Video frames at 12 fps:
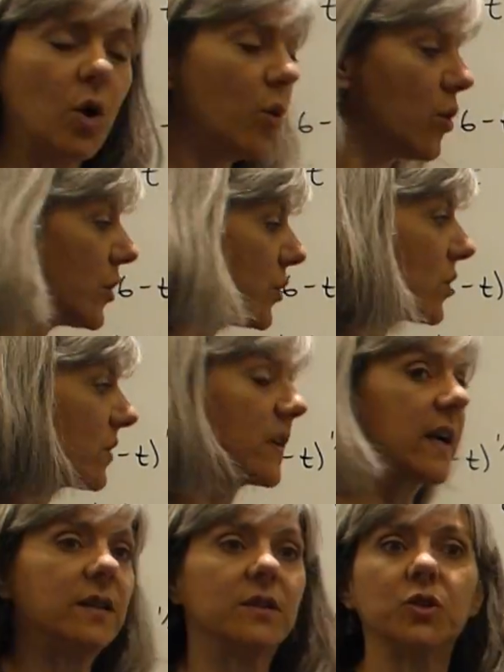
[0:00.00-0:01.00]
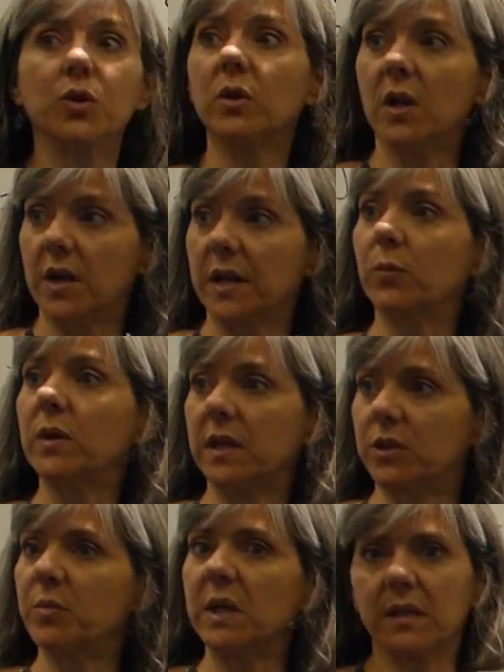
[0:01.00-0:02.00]
Or you could have carried the 2 along with
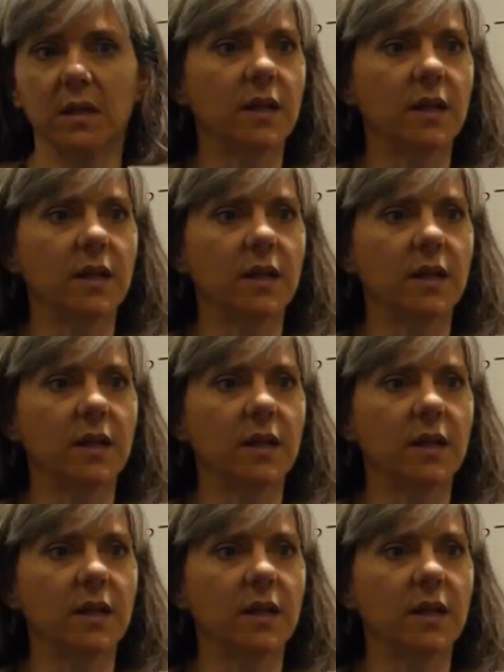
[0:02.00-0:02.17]
each piece.